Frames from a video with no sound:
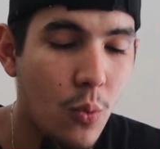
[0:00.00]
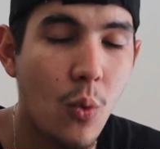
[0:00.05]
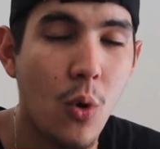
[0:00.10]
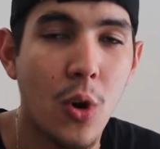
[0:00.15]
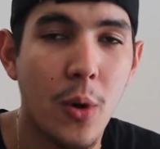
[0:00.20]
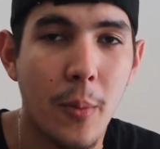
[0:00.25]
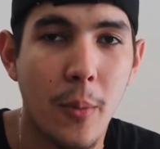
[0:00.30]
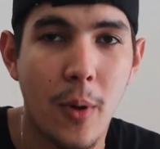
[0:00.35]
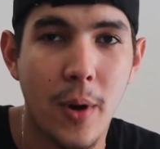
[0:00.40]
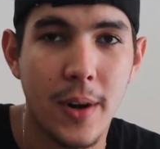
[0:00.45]

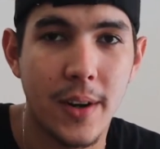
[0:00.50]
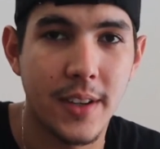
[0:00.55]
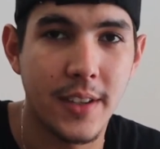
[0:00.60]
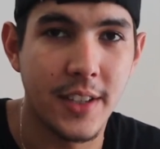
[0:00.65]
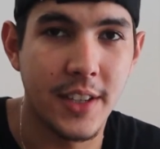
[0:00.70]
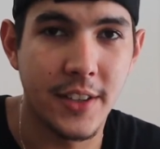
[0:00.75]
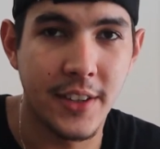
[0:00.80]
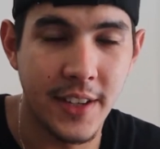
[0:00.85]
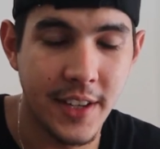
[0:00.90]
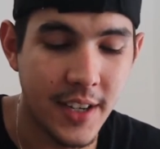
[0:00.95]
Walmart
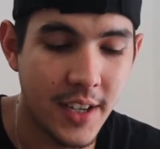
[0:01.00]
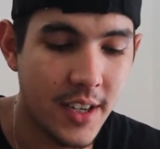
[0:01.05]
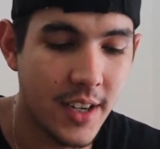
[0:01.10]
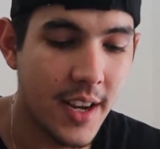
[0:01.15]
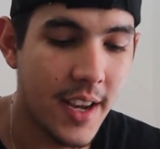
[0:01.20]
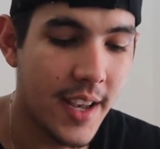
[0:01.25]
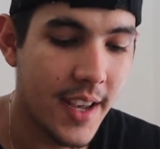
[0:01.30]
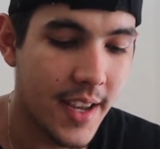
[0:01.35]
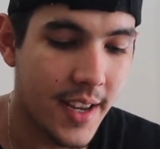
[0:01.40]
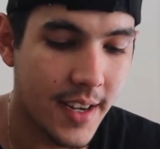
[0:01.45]
near here
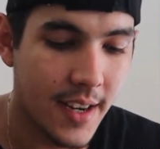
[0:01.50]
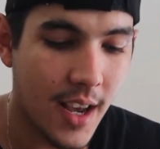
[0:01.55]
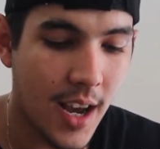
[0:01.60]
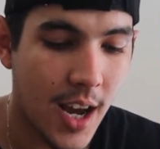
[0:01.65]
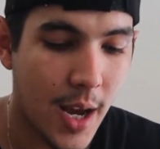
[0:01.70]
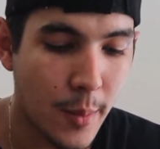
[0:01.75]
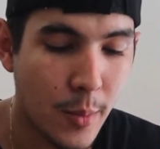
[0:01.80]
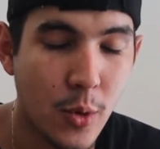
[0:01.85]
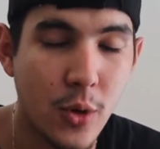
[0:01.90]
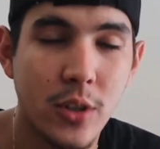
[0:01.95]
and
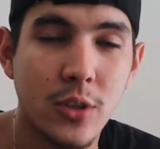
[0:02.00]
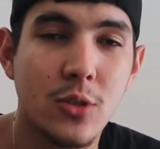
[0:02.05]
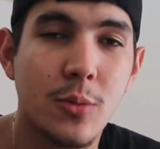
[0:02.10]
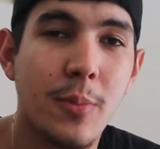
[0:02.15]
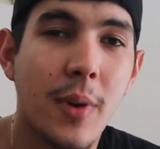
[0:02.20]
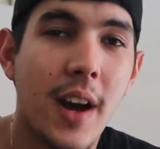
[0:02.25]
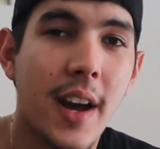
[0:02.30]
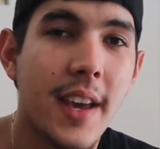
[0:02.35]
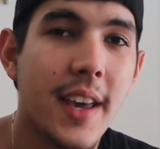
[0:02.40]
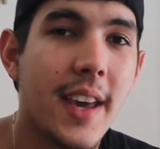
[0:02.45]
I'm going to
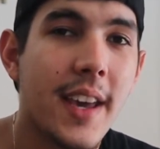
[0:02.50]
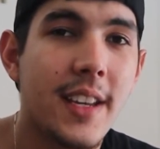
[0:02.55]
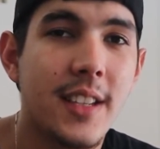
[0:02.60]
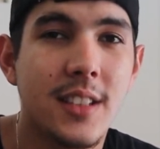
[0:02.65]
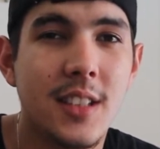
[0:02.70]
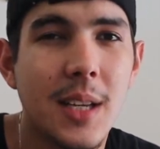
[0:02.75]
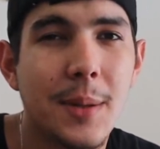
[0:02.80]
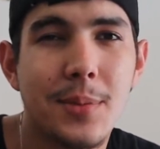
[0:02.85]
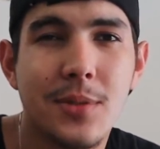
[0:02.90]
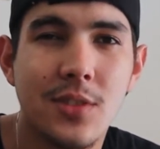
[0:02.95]
buy a
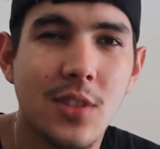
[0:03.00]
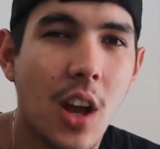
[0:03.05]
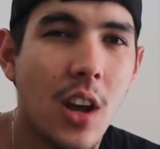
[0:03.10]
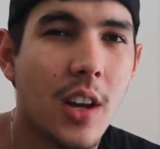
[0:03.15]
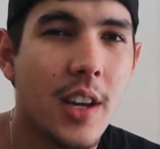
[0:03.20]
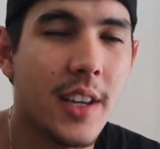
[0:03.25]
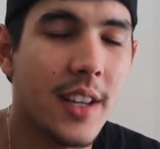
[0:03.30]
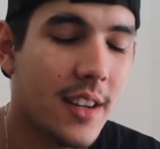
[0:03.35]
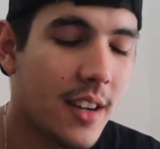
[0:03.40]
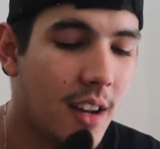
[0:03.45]
deep
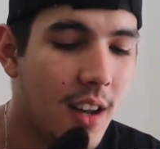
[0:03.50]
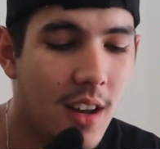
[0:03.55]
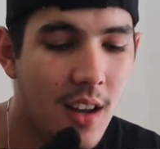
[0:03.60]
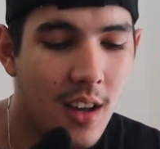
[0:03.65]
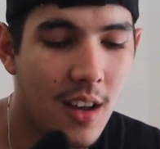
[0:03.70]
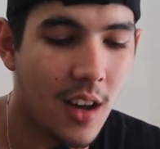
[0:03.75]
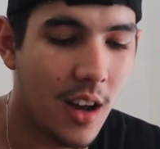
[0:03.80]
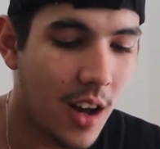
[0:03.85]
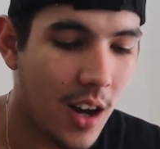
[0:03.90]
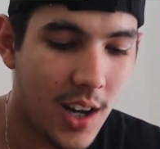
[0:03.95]
socket
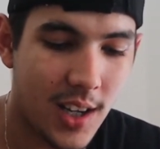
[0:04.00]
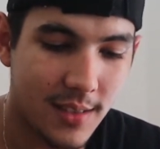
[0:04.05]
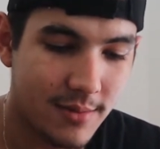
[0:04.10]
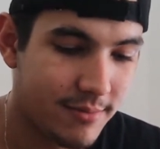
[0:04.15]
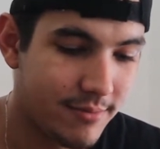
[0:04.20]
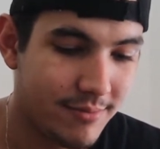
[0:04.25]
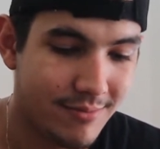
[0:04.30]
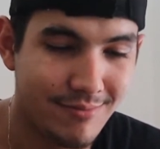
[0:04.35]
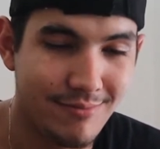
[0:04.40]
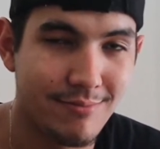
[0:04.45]

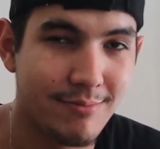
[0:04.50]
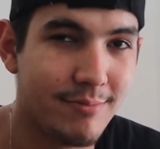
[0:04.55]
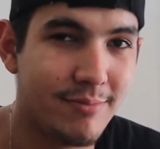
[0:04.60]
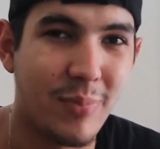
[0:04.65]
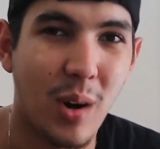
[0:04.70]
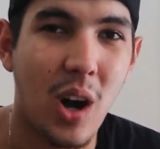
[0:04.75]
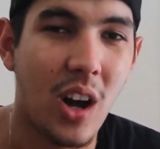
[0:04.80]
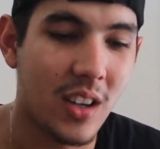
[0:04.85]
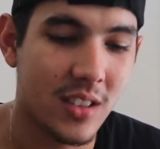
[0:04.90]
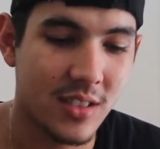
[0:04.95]

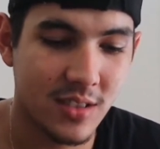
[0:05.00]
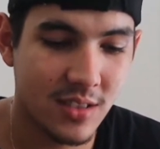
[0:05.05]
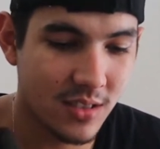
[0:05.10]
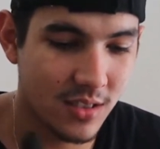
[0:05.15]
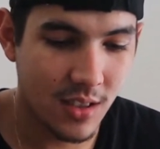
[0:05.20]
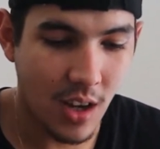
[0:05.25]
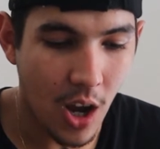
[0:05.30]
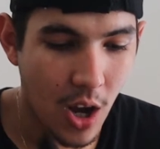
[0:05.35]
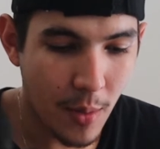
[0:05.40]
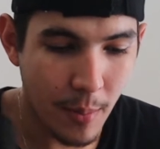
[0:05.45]
box
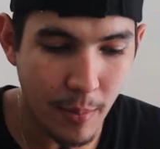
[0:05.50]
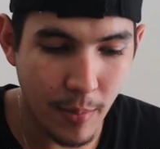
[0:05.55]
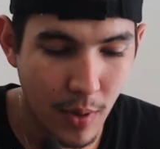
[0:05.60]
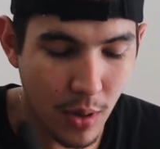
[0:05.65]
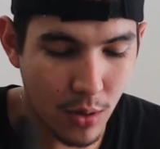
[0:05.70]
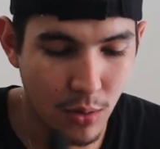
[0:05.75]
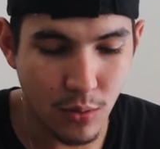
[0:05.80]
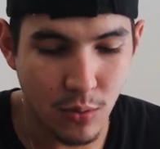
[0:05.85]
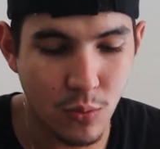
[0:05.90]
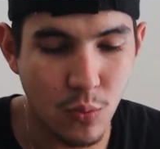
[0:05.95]

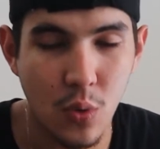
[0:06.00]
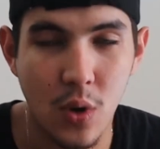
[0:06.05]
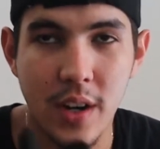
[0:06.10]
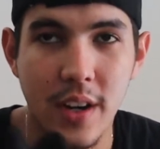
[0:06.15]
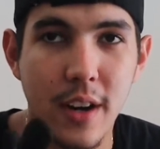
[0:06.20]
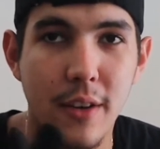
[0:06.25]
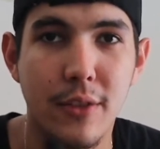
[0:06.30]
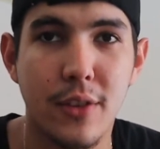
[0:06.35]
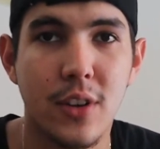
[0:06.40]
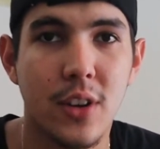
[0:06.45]
combo,
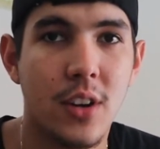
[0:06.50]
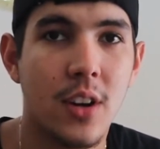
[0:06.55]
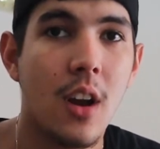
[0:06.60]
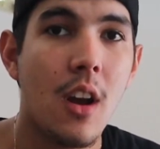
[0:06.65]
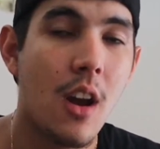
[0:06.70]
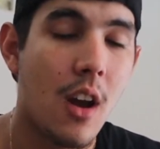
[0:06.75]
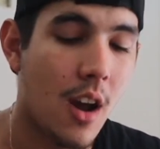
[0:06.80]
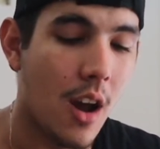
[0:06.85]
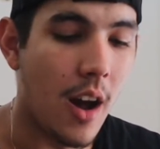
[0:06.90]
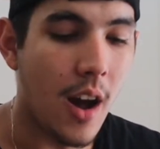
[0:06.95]
whatever.
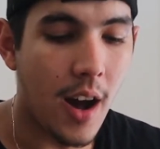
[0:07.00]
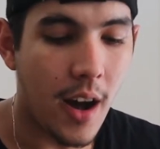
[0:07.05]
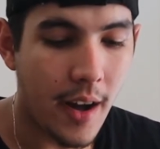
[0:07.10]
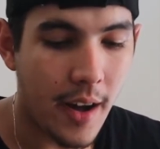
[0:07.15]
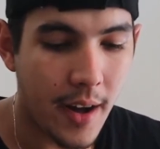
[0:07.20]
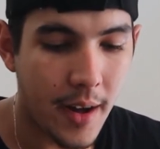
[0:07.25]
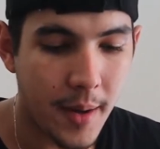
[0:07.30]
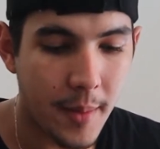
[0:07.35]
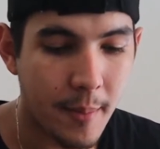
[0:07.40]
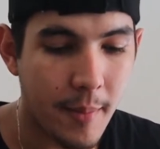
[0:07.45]

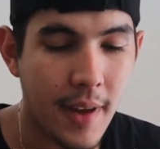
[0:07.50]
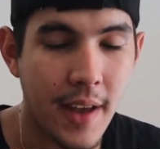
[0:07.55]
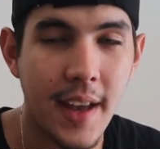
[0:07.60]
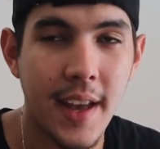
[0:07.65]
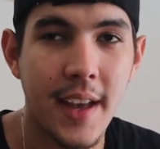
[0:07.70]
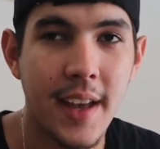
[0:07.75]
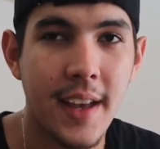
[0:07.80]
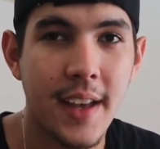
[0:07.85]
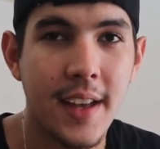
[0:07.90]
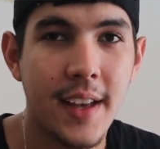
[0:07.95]

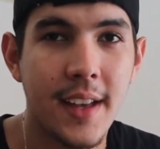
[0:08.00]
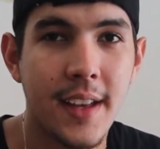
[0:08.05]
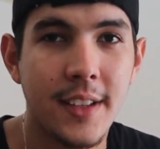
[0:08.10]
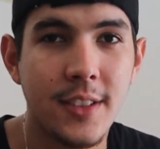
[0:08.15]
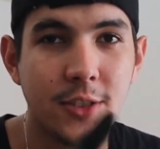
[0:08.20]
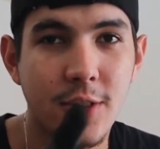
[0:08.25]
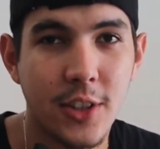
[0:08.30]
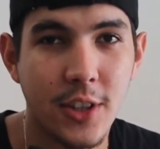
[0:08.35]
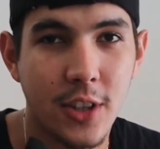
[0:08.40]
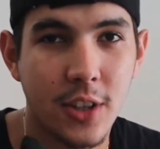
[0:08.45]

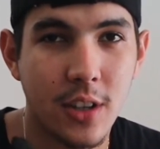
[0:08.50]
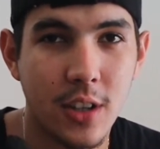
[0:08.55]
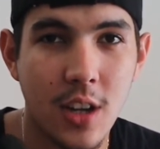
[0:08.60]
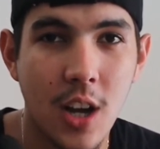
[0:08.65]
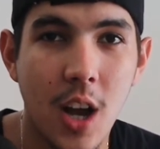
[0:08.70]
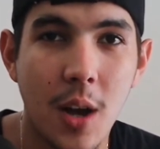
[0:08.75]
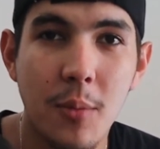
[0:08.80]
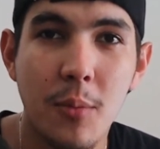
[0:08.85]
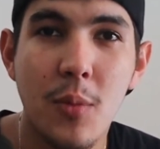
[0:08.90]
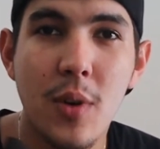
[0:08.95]
And you're gonna
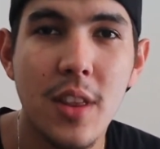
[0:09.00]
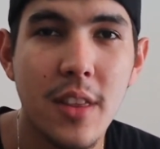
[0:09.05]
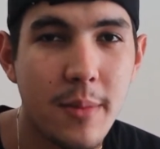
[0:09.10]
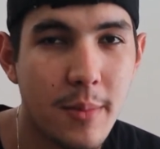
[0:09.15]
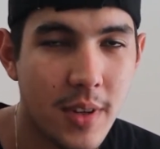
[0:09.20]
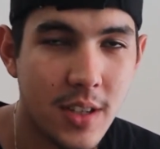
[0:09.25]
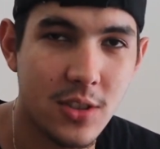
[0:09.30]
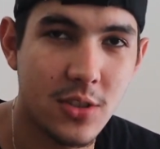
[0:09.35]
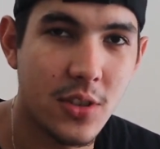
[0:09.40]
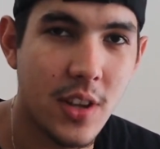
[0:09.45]
come with
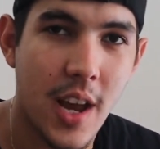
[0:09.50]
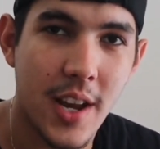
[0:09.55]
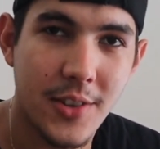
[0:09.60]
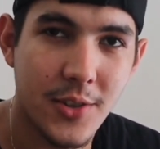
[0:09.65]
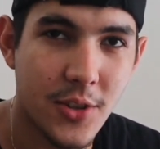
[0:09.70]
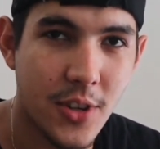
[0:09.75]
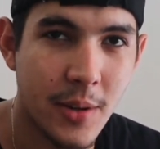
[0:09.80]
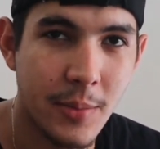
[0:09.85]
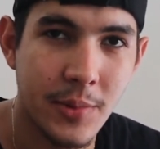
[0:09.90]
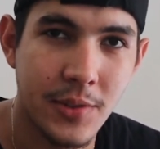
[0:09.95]
me to that
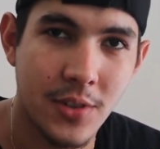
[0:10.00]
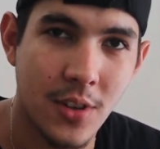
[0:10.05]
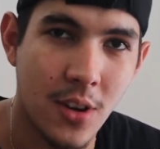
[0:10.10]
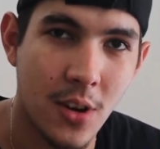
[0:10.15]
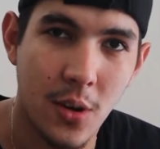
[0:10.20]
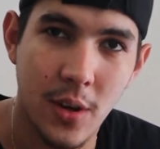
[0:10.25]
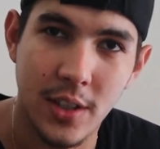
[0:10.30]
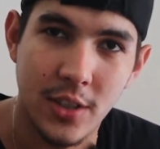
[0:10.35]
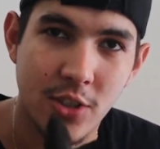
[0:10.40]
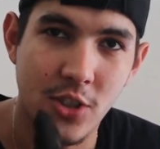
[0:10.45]
trip,
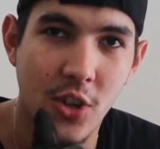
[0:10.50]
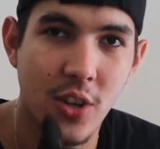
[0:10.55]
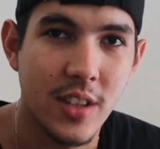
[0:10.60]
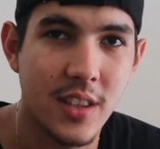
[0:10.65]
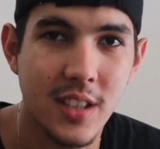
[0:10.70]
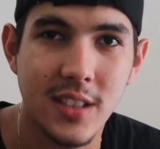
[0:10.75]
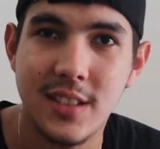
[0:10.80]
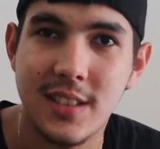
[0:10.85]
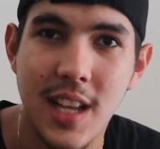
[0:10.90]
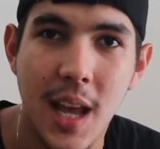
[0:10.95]
so enjoy
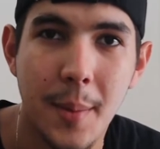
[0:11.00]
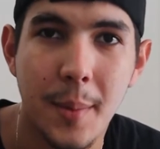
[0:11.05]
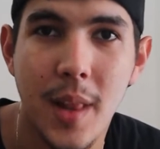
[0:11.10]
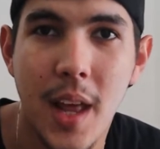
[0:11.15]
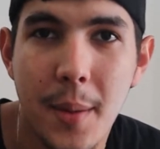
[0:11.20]
this time